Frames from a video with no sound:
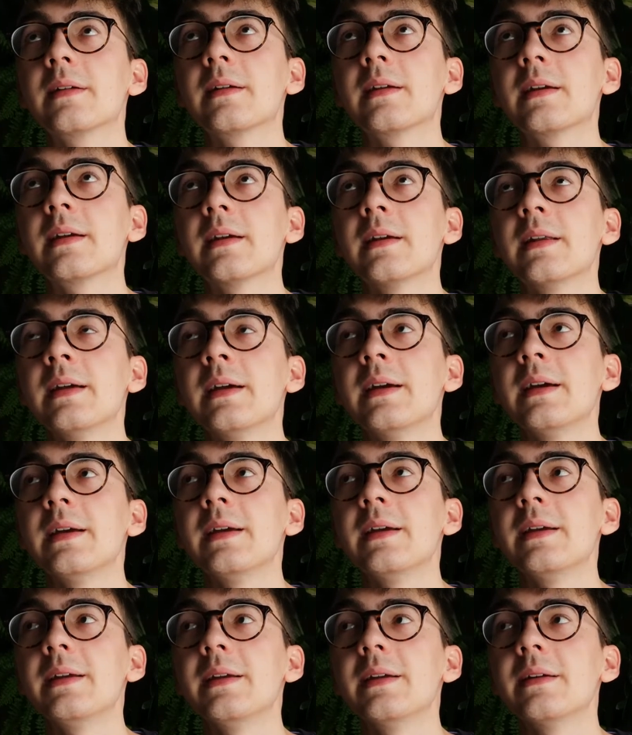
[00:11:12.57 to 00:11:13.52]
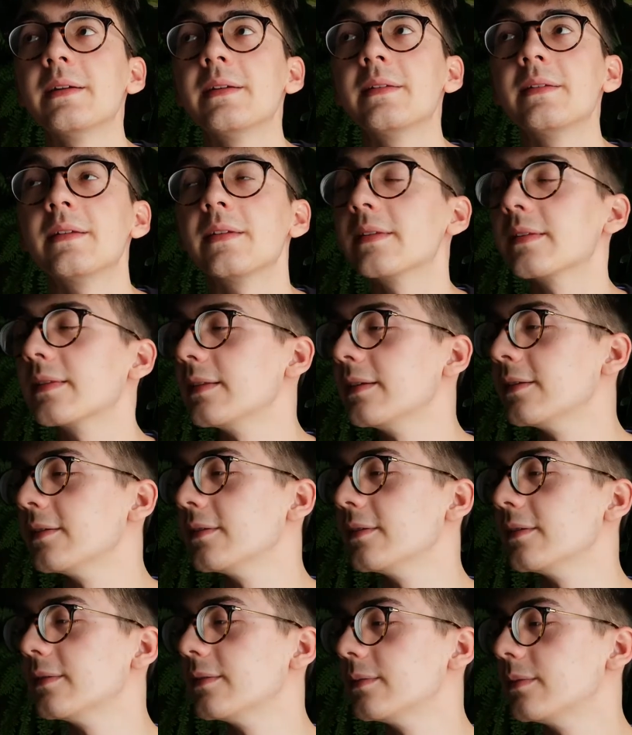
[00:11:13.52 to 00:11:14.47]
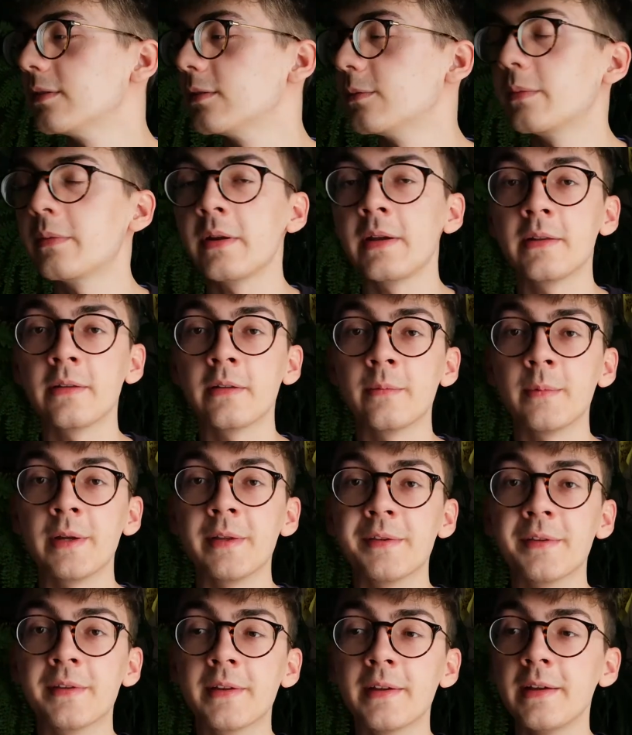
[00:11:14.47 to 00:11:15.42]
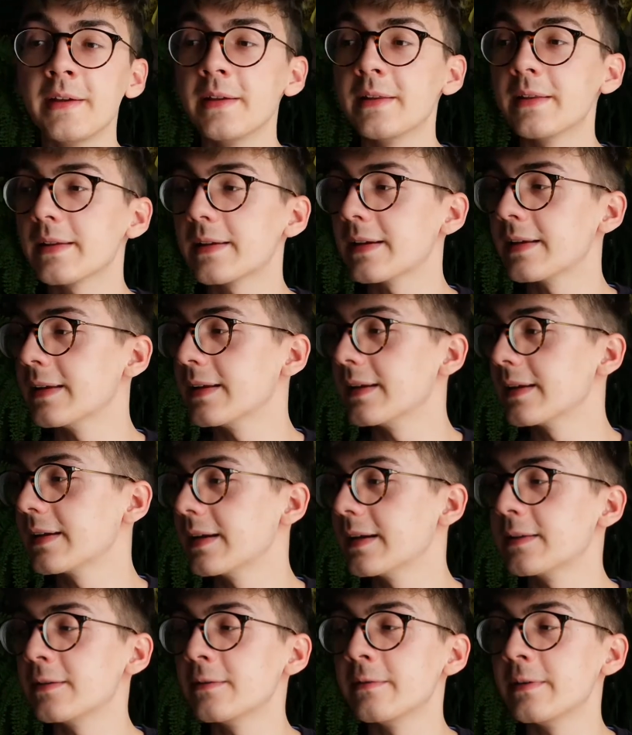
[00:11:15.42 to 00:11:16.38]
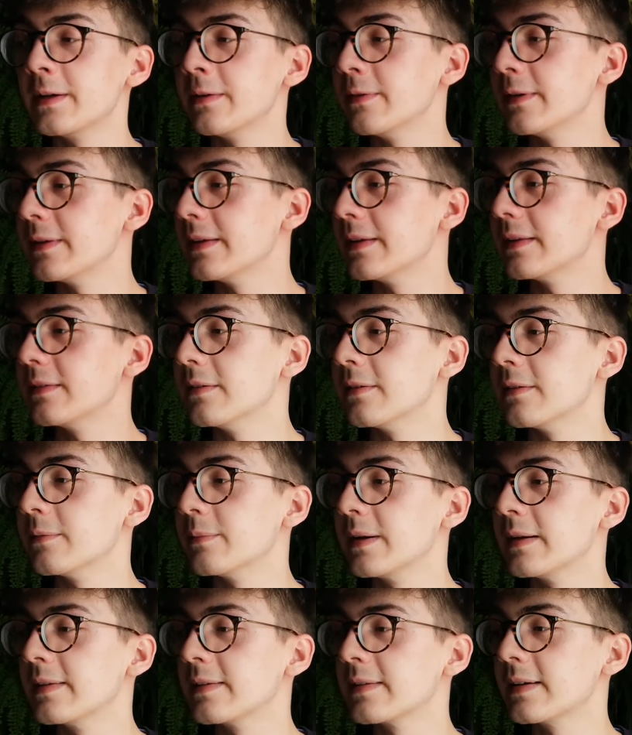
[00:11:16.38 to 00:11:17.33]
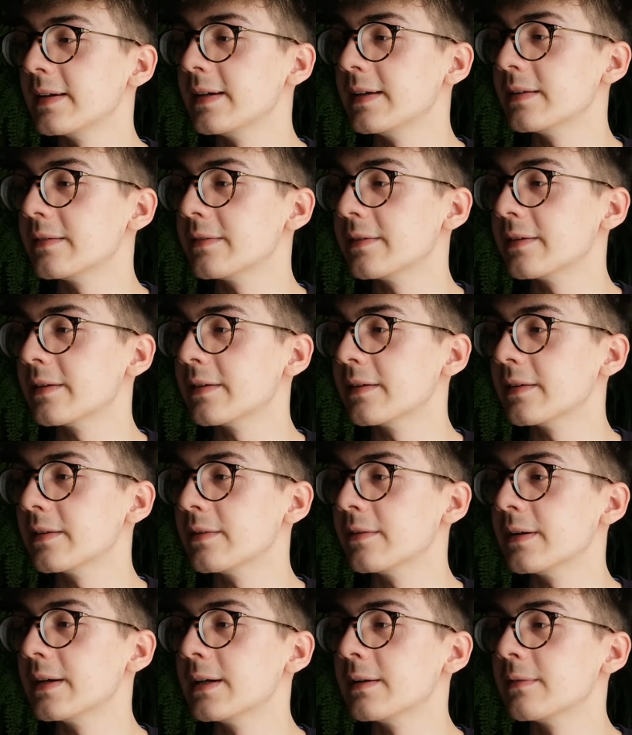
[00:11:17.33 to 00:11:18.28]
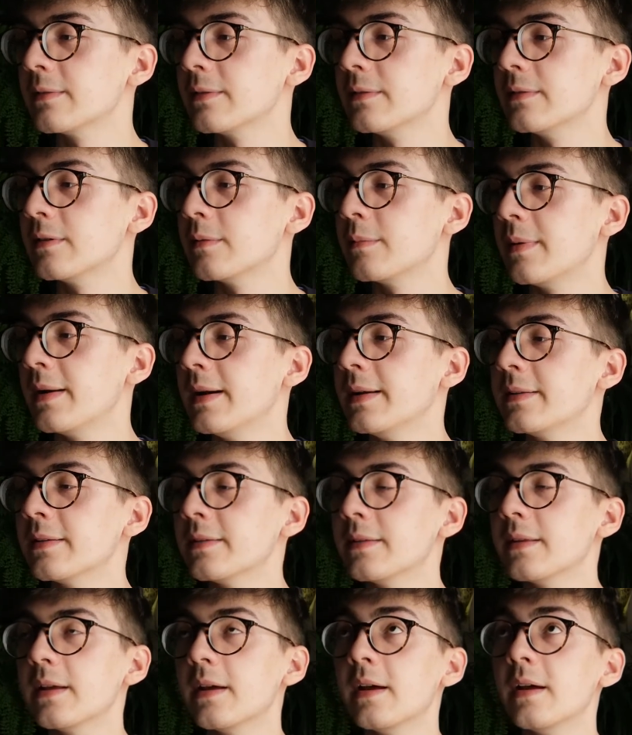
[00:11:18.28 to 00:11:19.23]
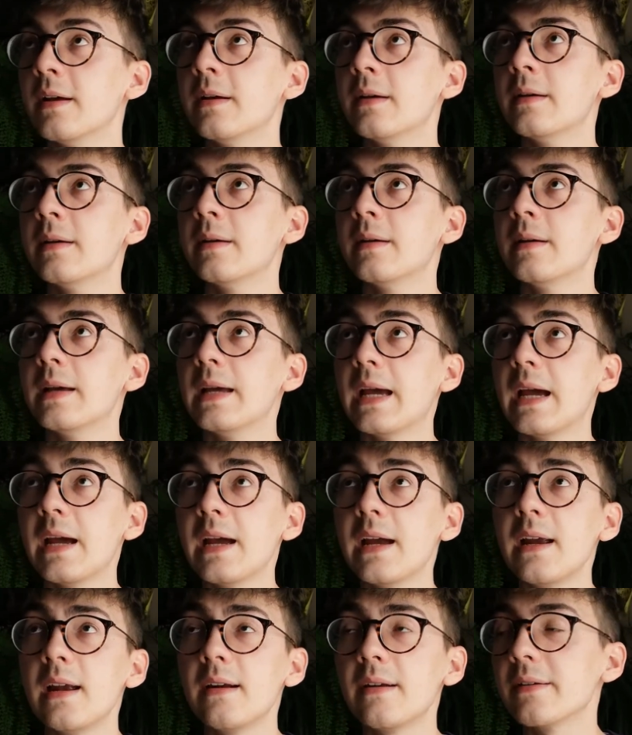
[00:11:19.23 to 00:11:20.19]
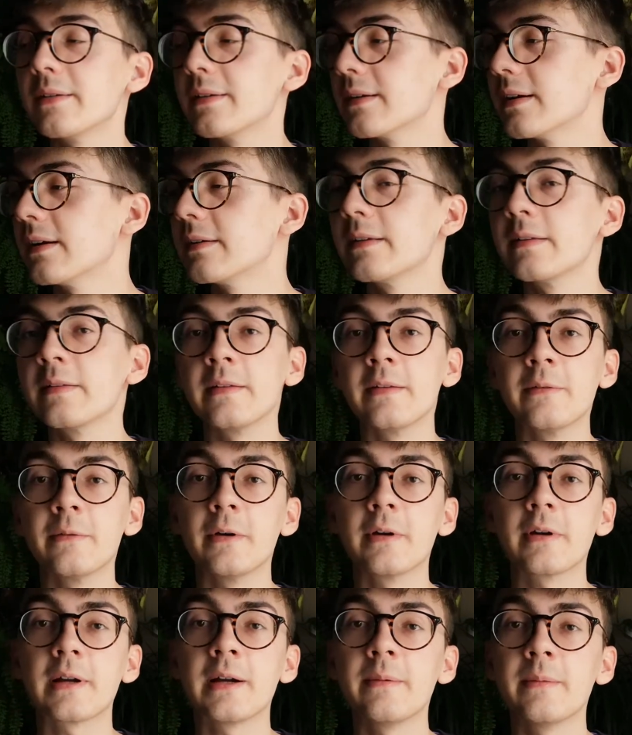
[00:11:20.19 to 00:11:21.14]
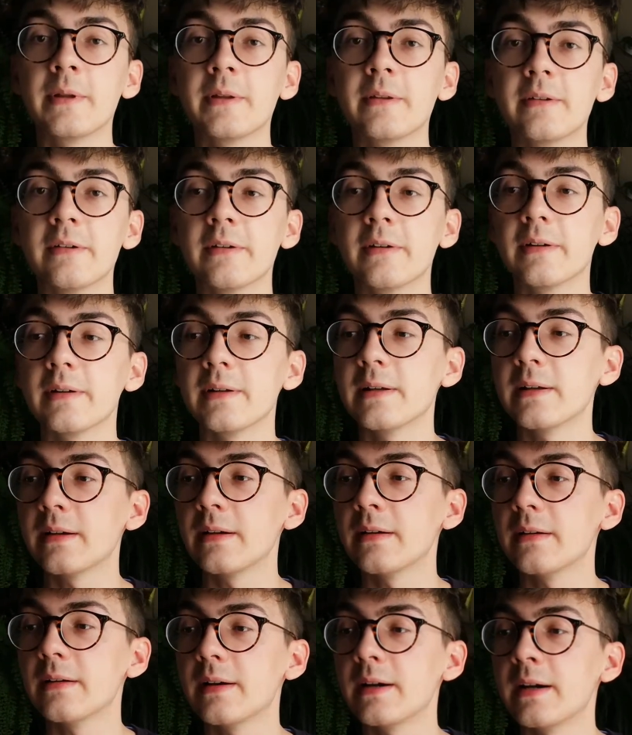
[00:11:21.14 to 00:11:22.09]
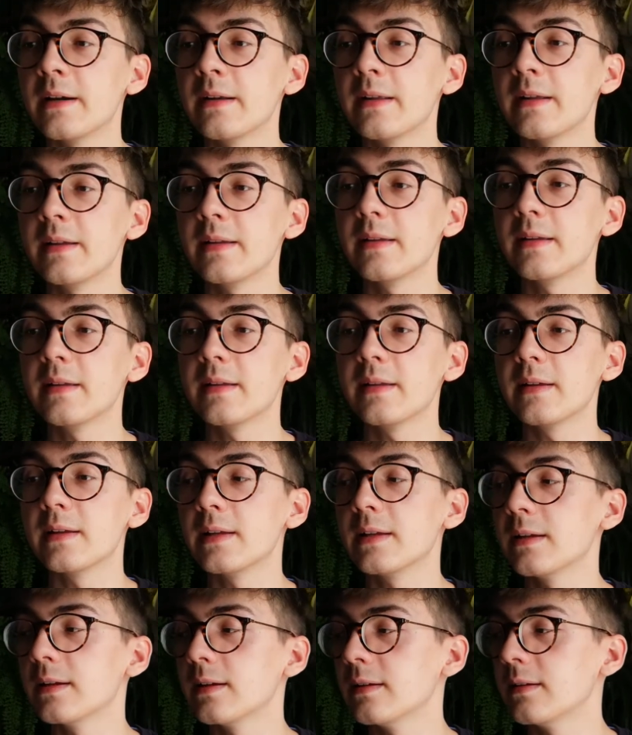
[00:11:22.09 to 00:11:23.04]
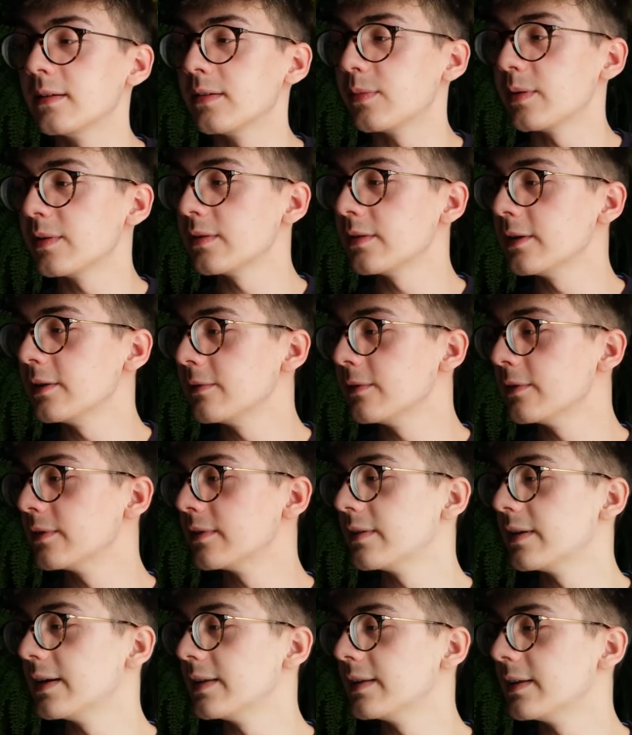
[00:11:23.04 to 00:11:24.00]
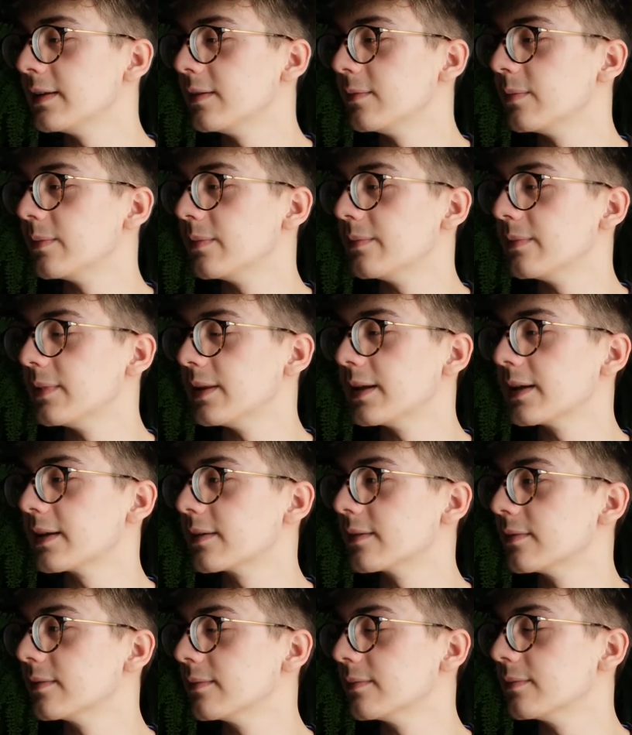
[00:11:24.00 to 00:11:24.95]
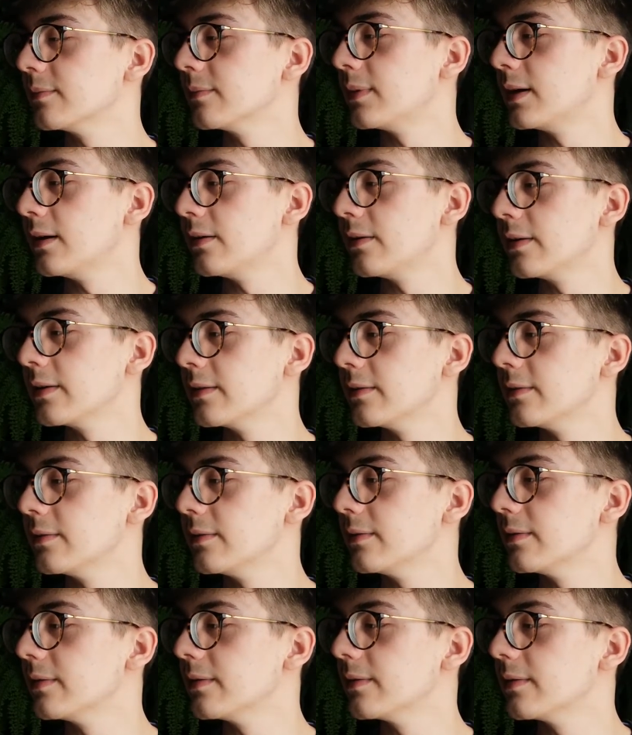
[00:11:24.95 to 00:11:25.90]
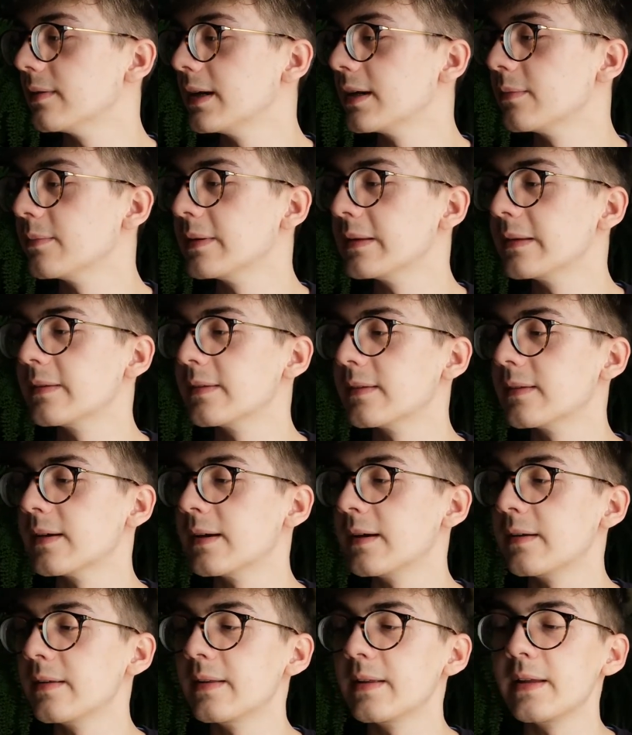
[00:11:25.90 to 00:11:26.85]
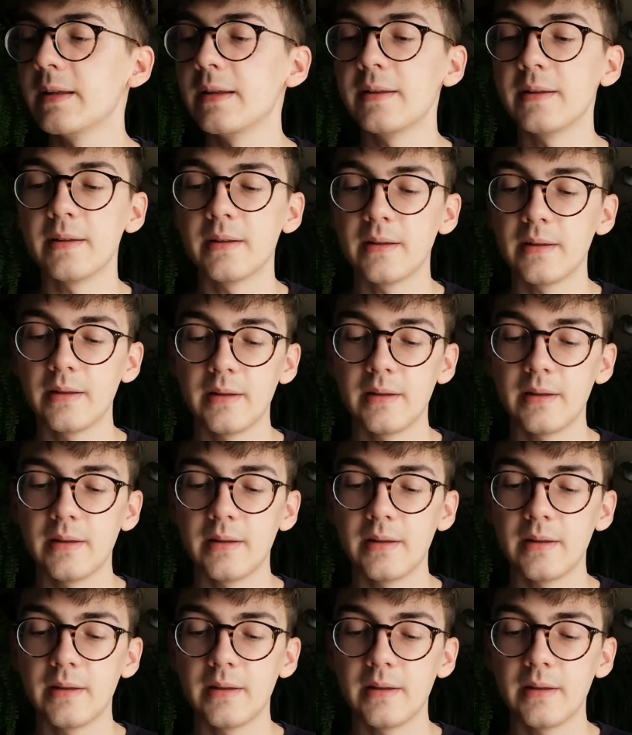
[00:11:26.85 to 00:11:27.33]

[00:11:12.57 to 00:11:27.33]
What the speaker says: can I just spray it on my skin? Can I get away with it on my skin, or do I have to apply it on hair, or how does it work? I'm not sure. Are they, especially if you tried any like Byredo hair mists, are they